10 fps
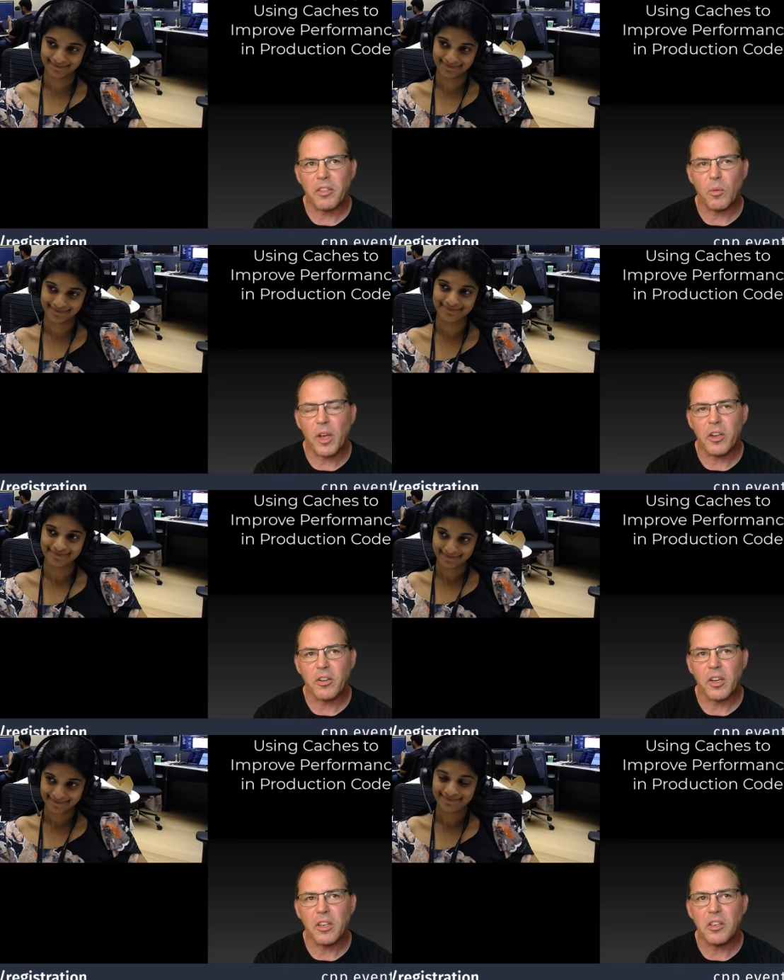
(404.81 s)
Speaker 1: the way you're
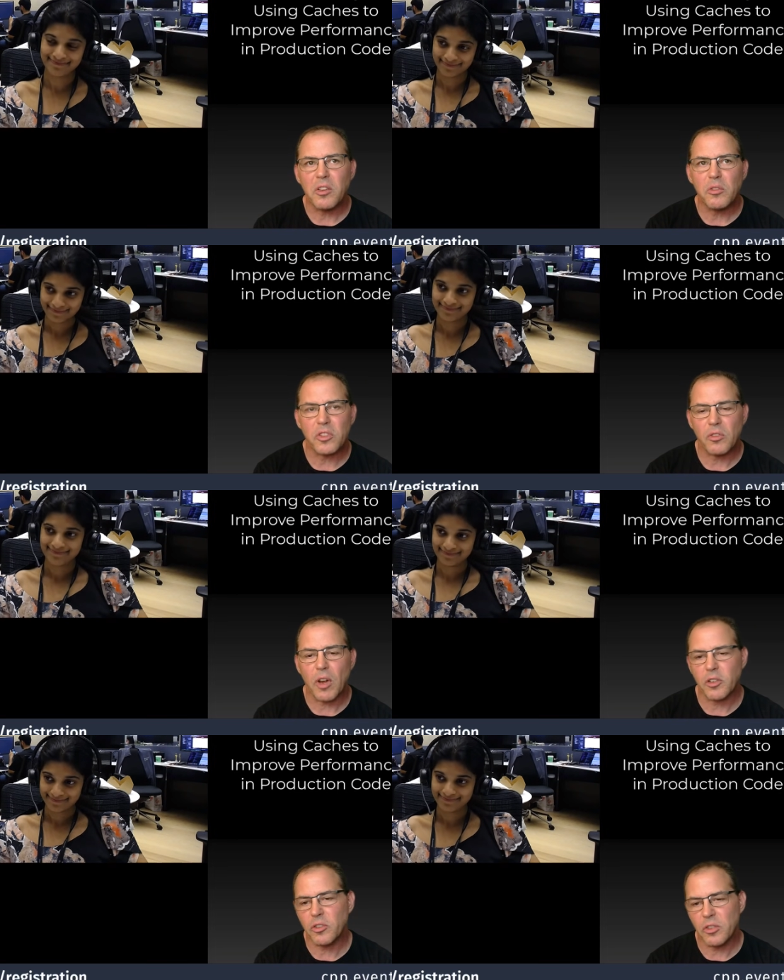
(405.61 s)
going to use
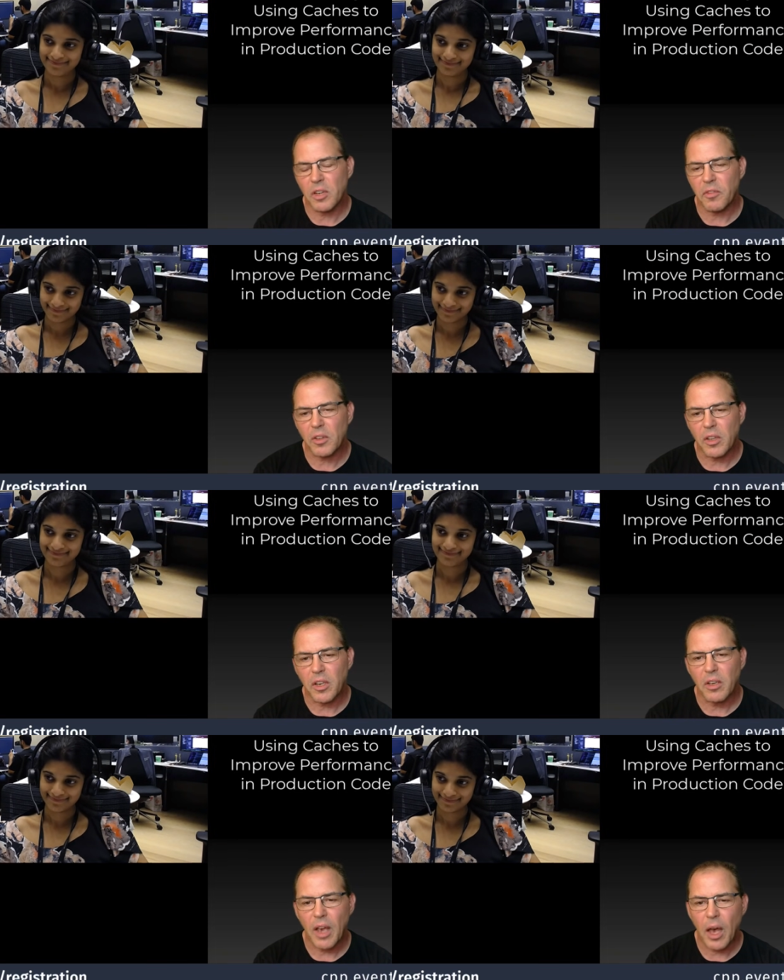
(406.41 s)
structures
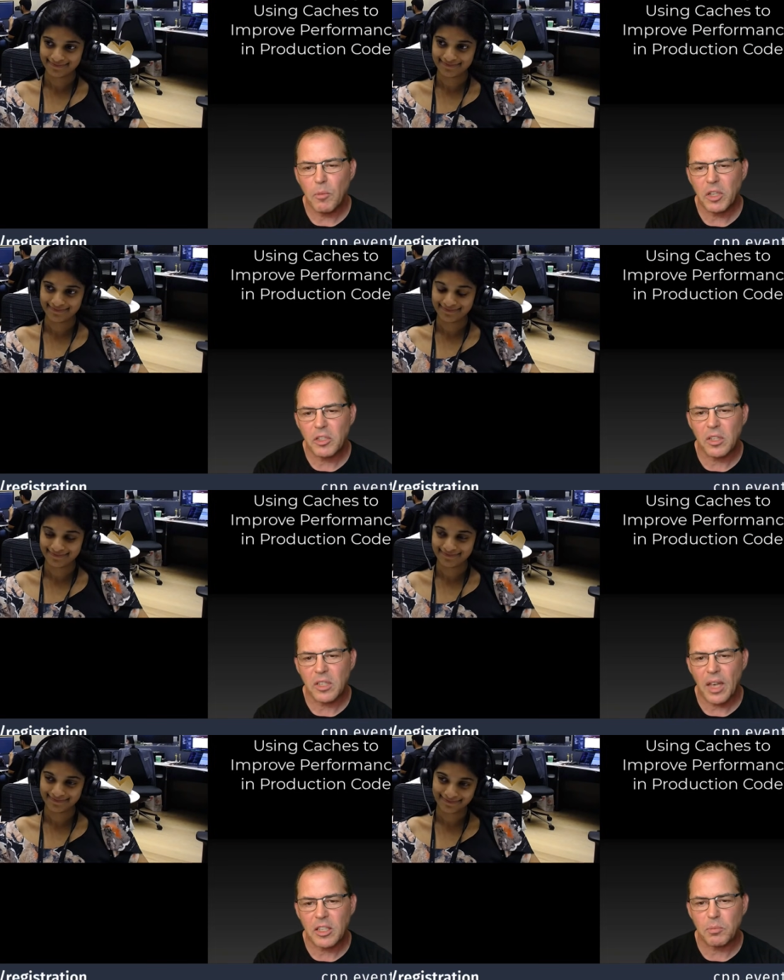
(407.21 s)
differently how much does
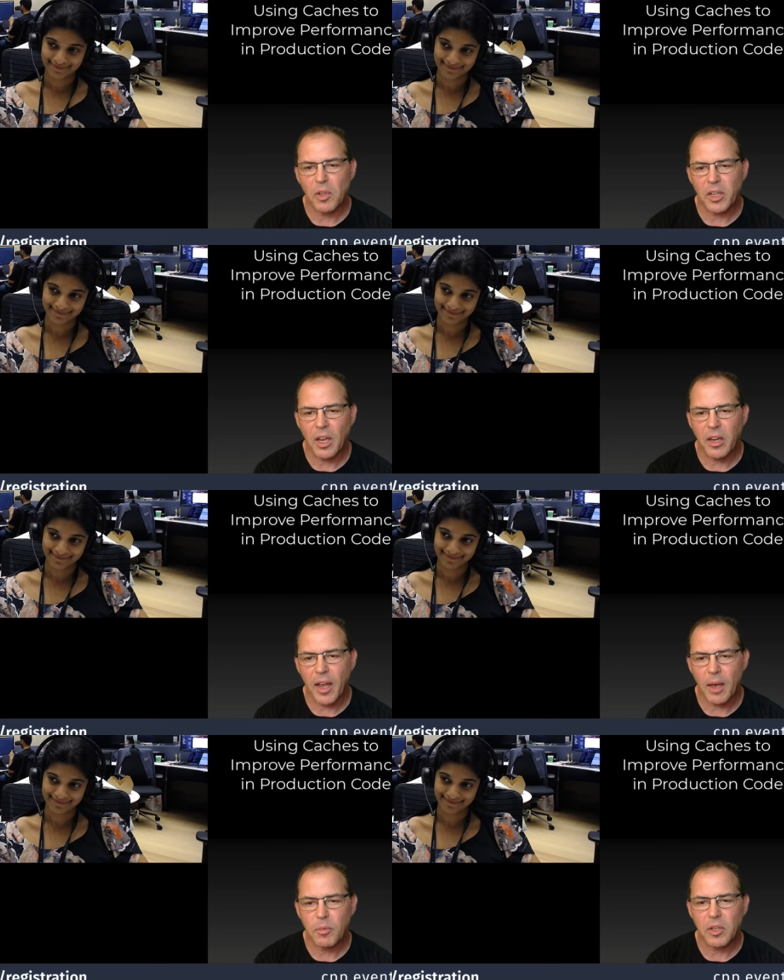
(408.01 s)
that split kind of
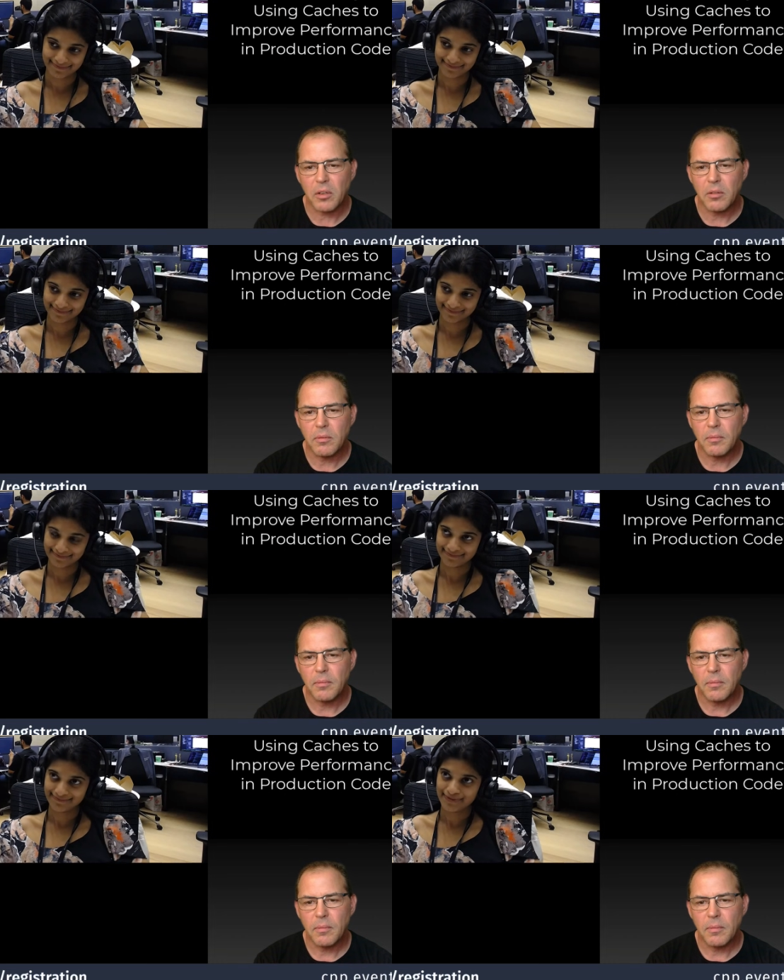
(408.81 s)
happen
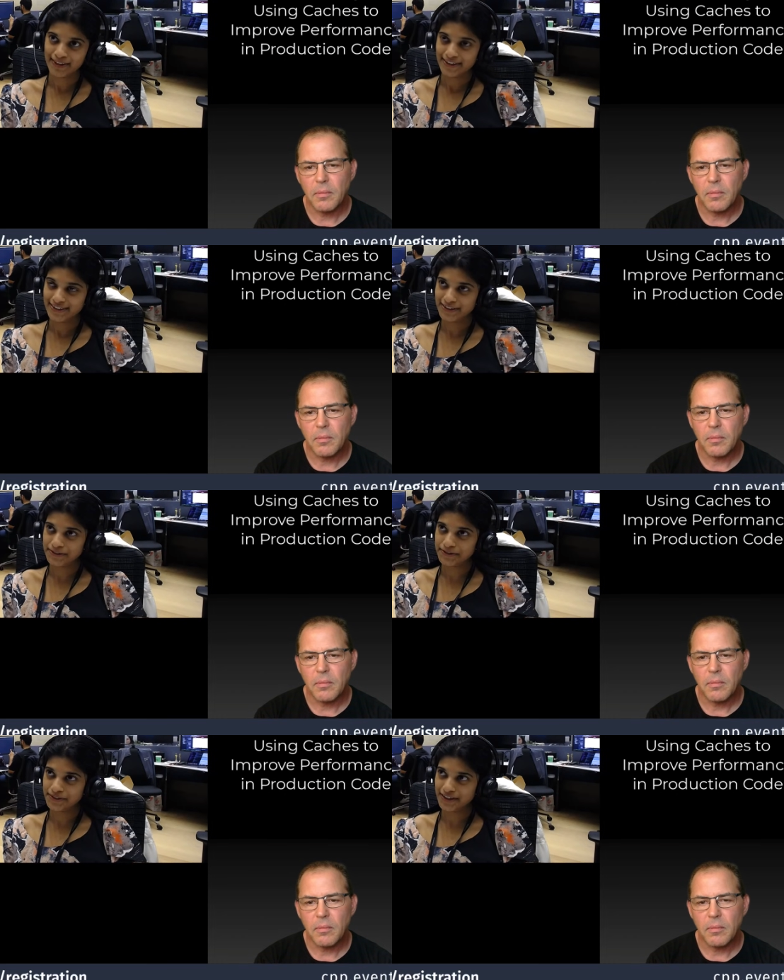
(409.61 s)

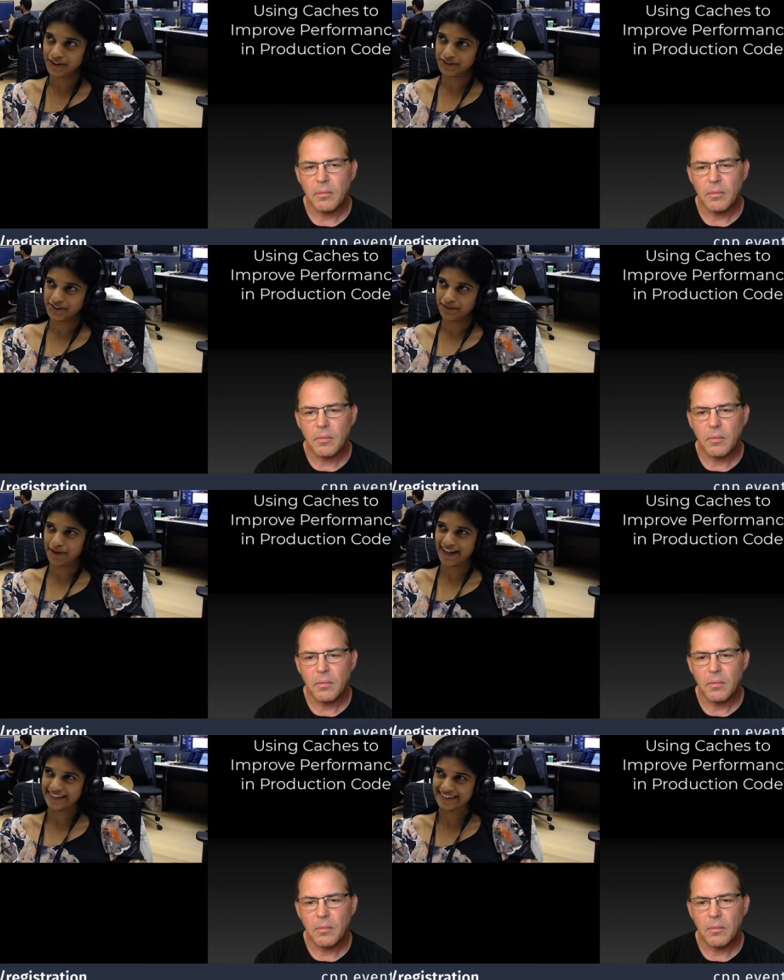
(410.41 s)
Speaker 2: so it also
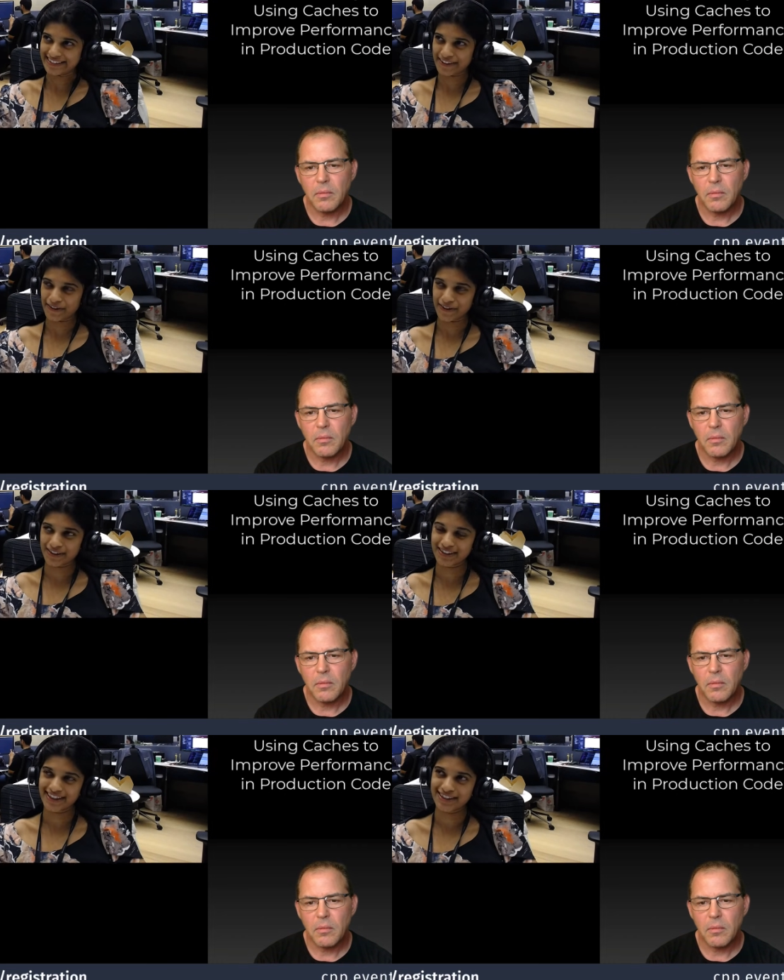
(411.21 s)
depends
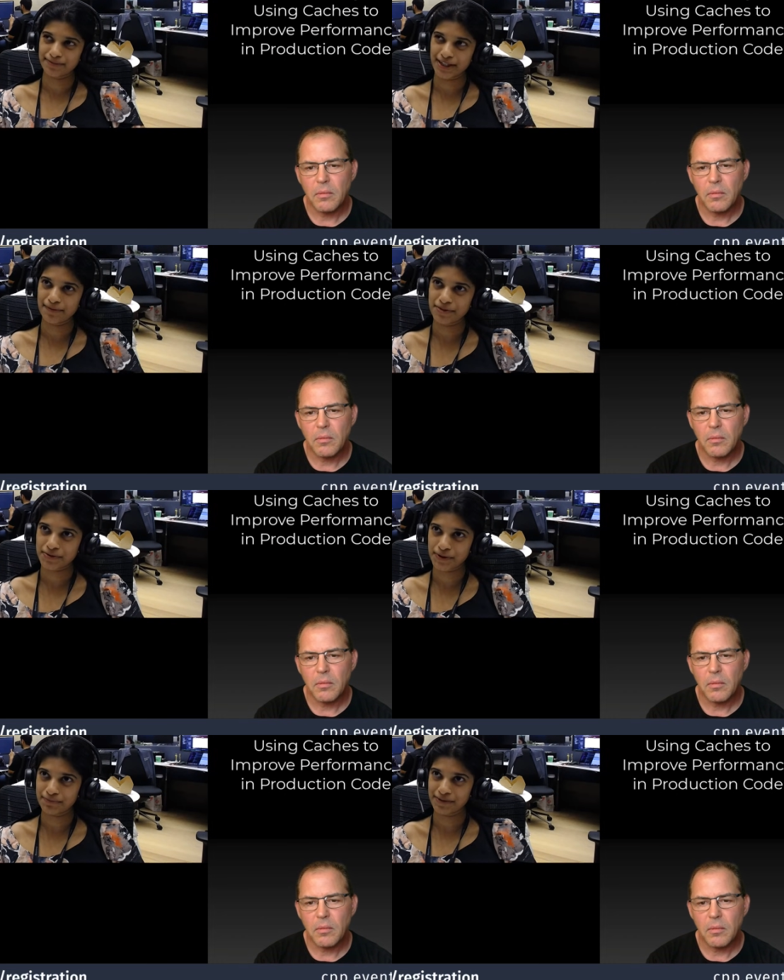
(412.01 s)
because like
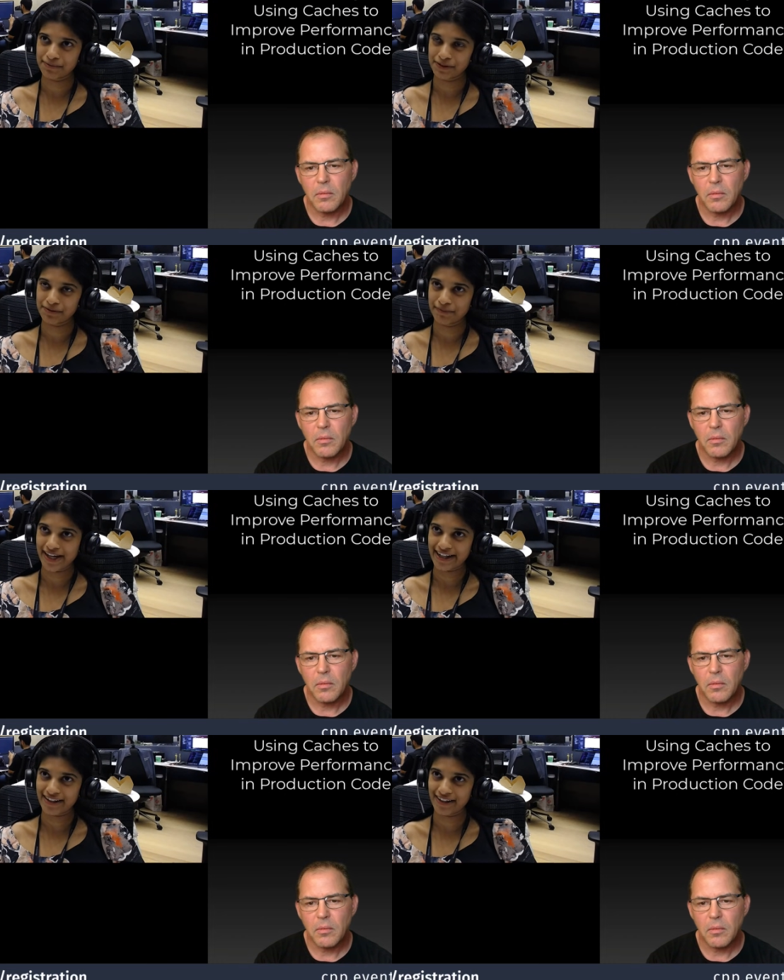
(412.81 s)
sometimes when people
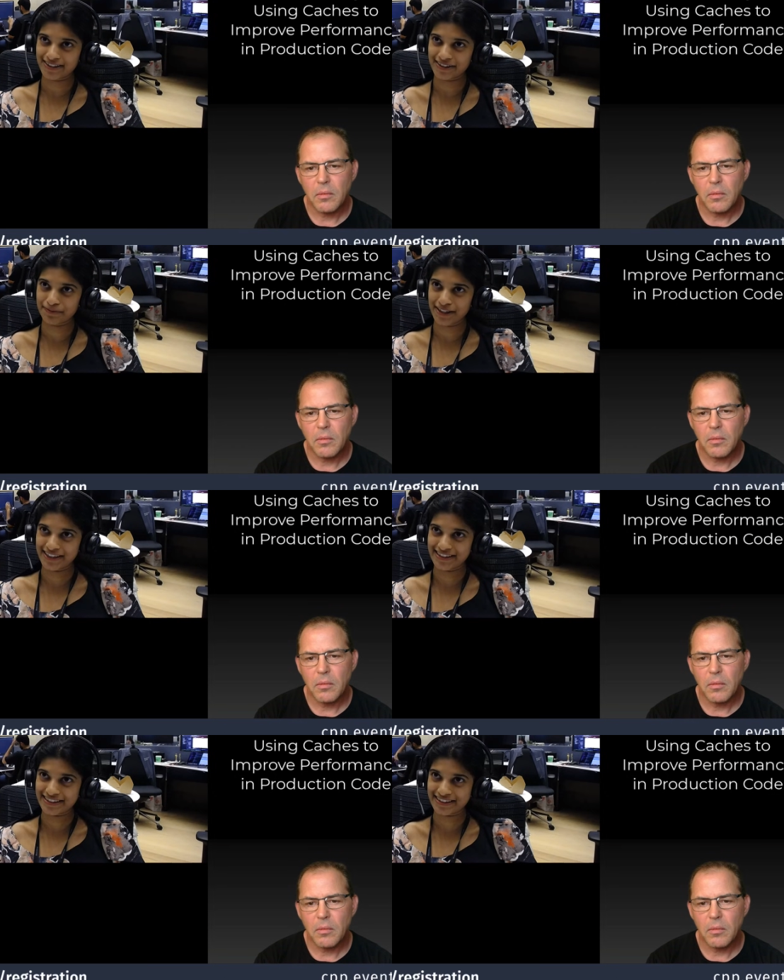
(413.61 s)
make
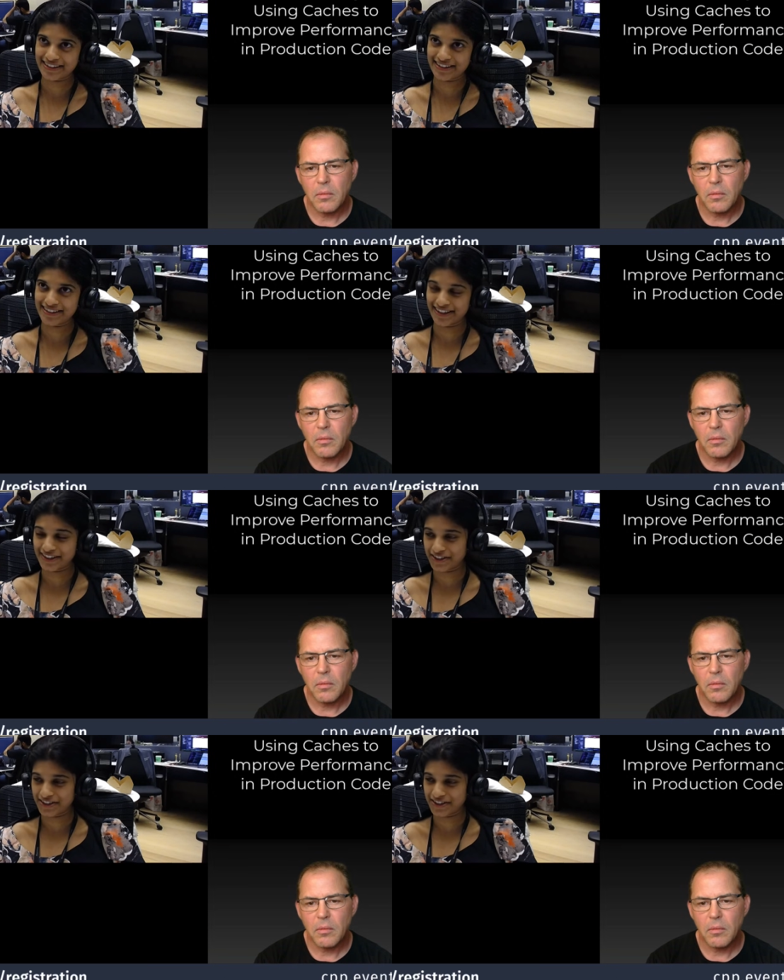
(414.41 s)
customized data